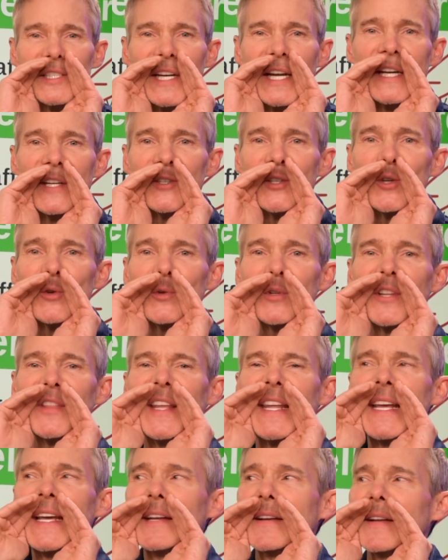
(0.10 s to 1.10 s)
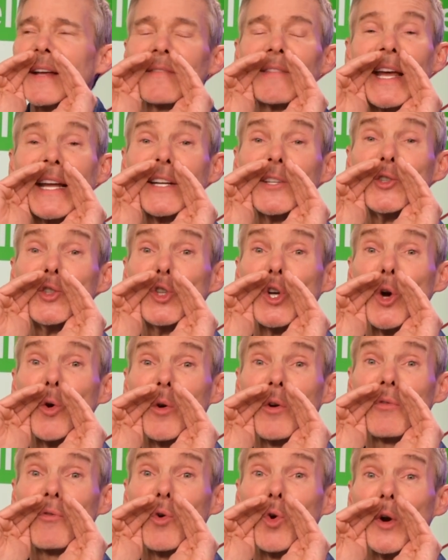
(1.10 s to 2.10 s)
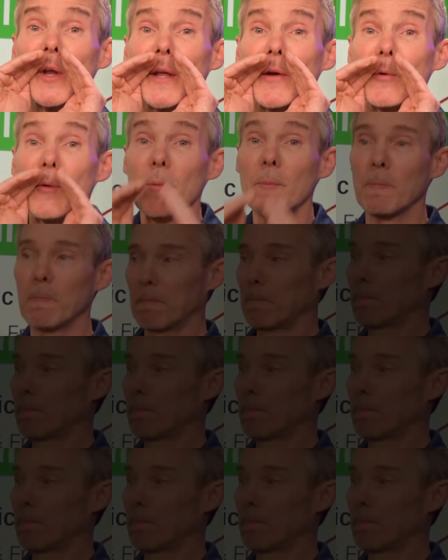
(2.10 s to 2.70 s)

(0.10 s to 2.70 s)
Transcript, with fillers: Stay tuned to the end. I've got a joke for you.